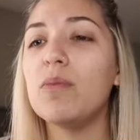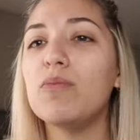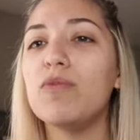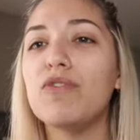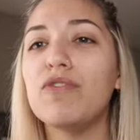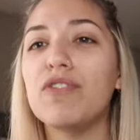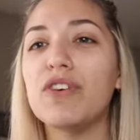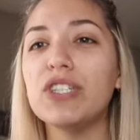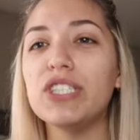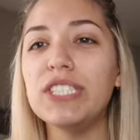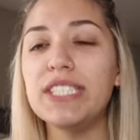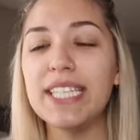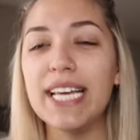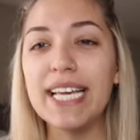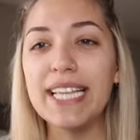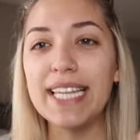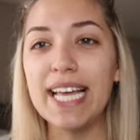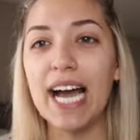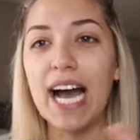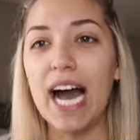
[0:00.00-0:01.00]
first
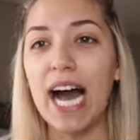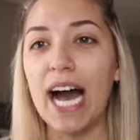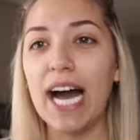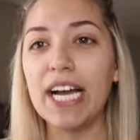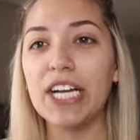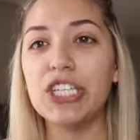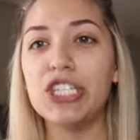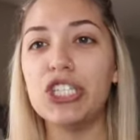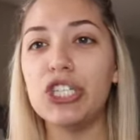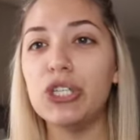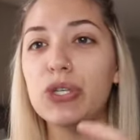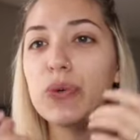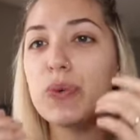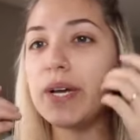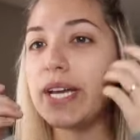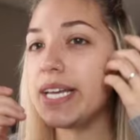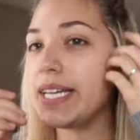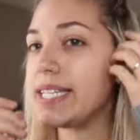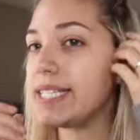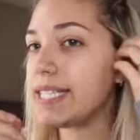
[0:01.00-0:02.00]
thing that I do
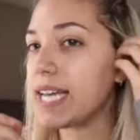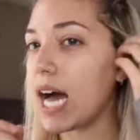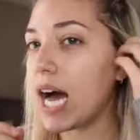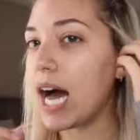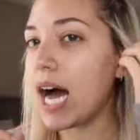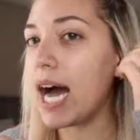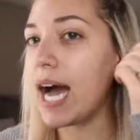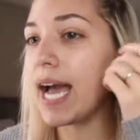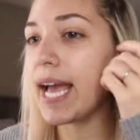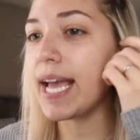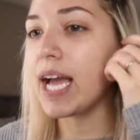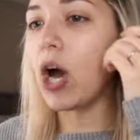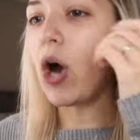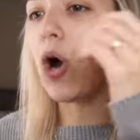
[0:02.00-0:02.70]
is I